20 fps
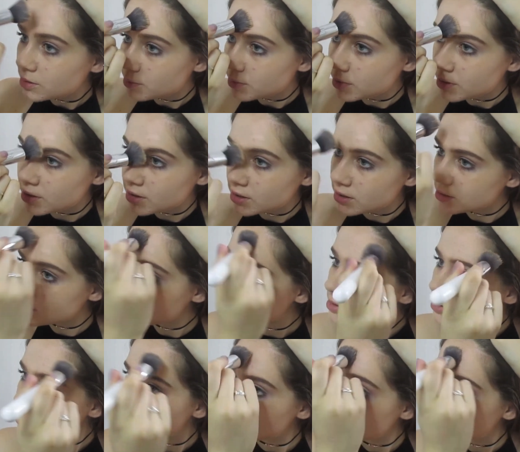
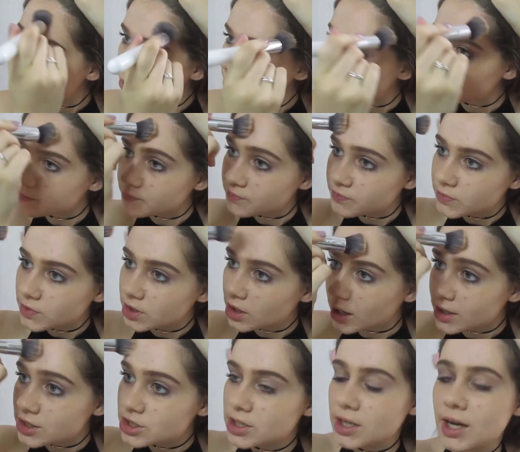because yeah,
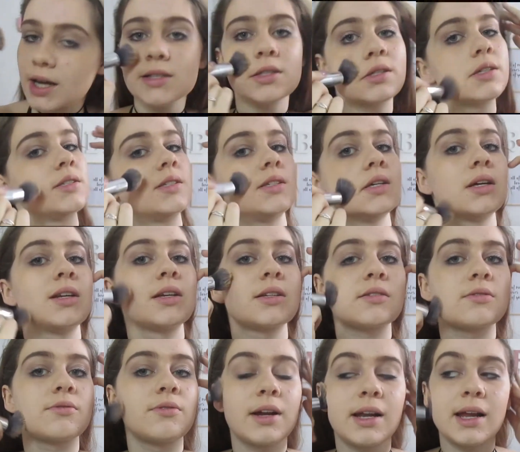as you guys can see, it
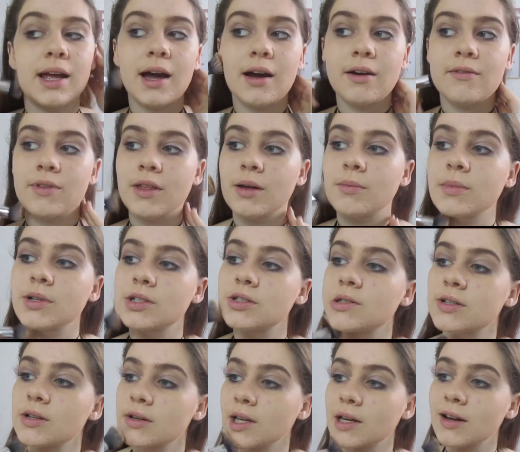doesn't really have that
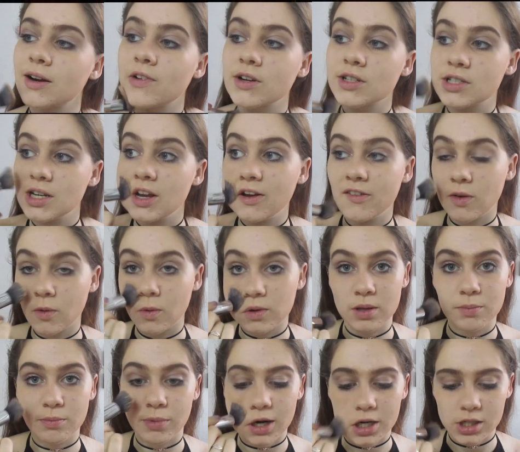much coverage even with a
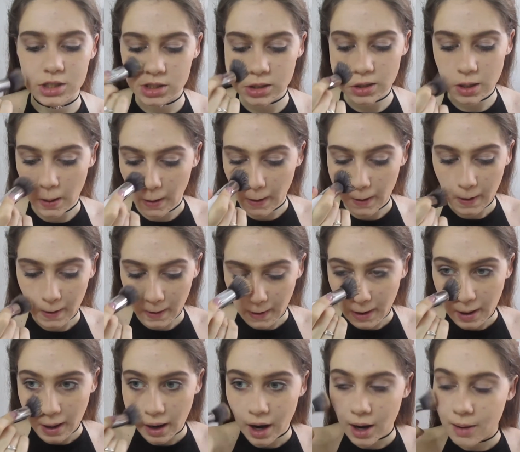brush,
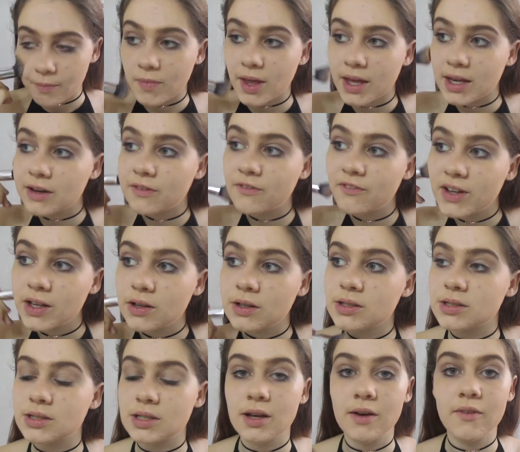and it
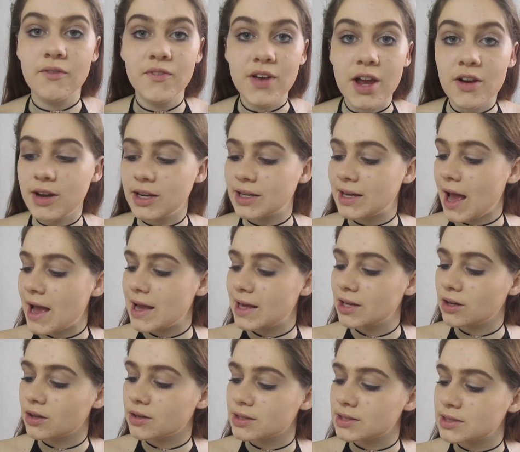feels very
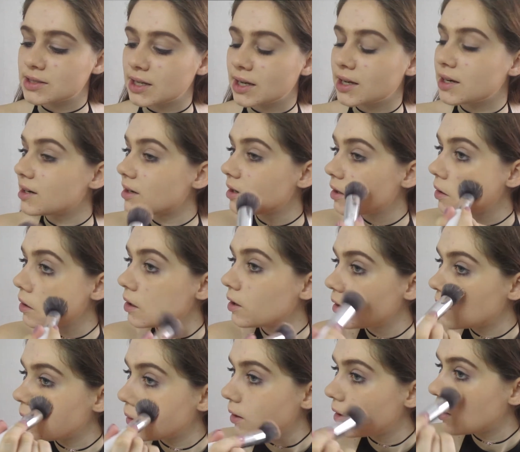cakey on the skin.
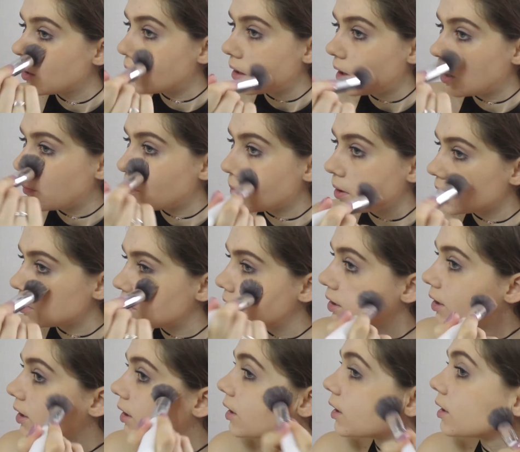I'm not
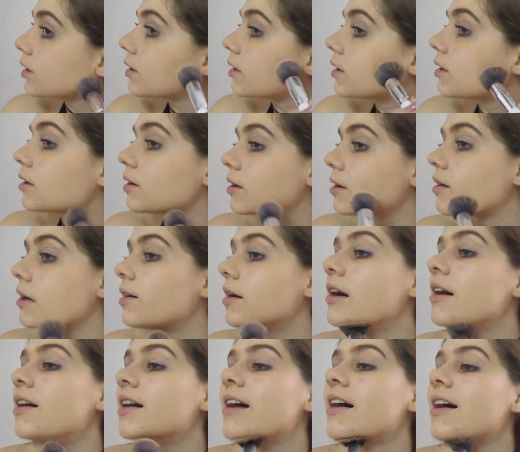digging it
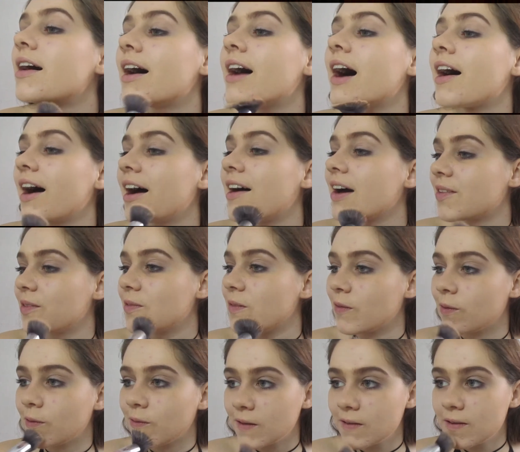at
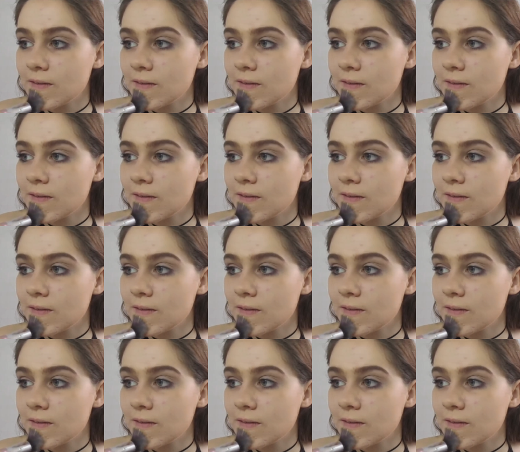all.